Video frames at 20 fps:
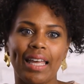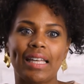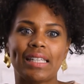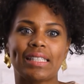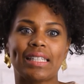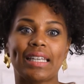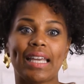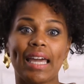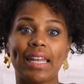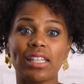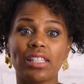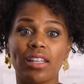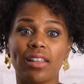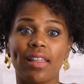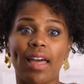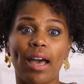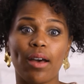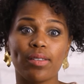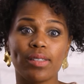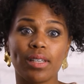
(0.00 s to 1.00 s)
To get into the
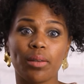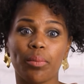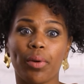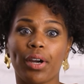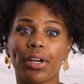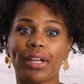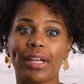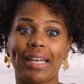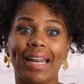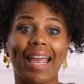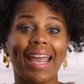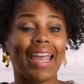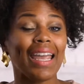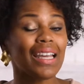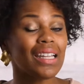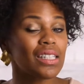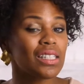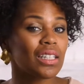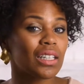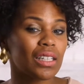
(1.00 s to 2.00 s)
housing market
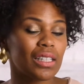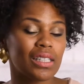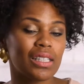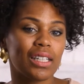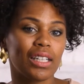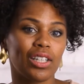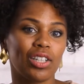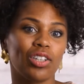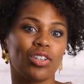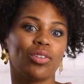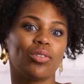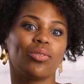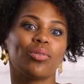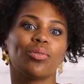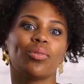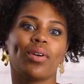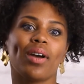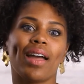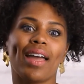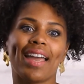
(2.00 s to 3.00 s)
and to
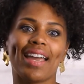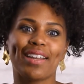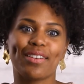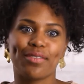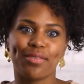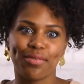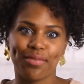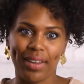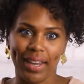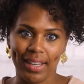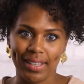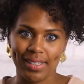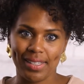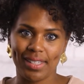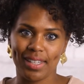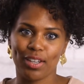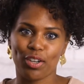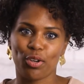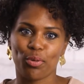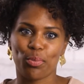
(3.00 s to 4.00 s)
continue
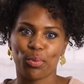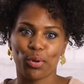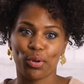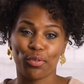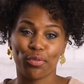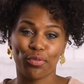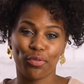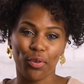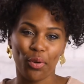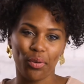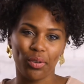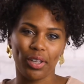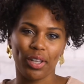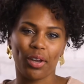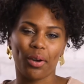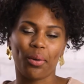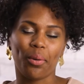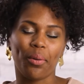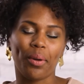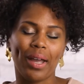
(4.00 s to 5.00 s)
advancing your
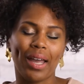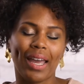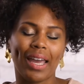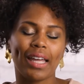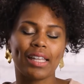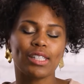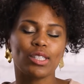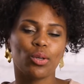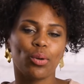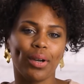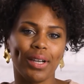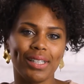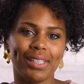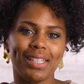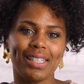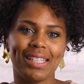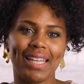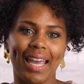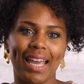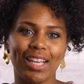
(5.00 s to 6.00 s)
portfolio, it's going to
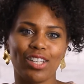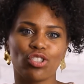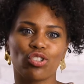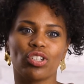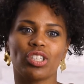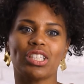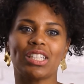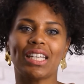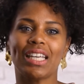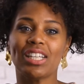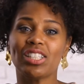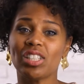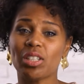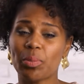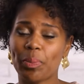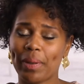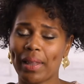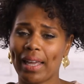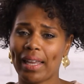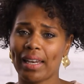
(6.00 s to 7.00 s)
take strategic
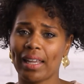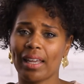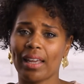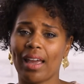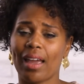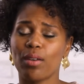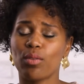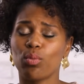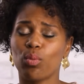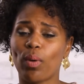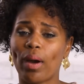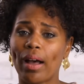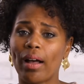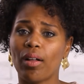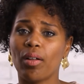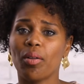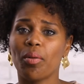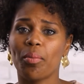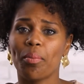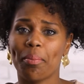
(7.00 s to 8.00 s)
planning and
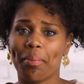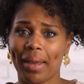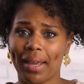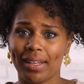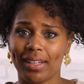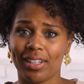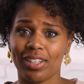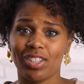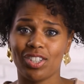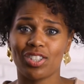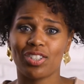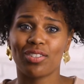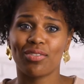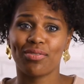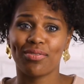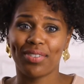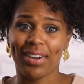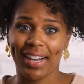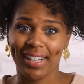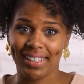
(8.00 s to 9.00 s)
well-managed
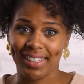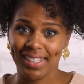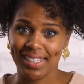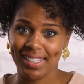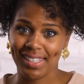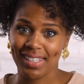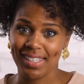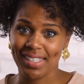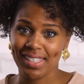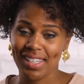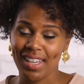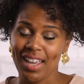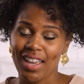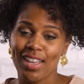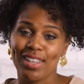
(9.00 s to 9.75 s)
finances.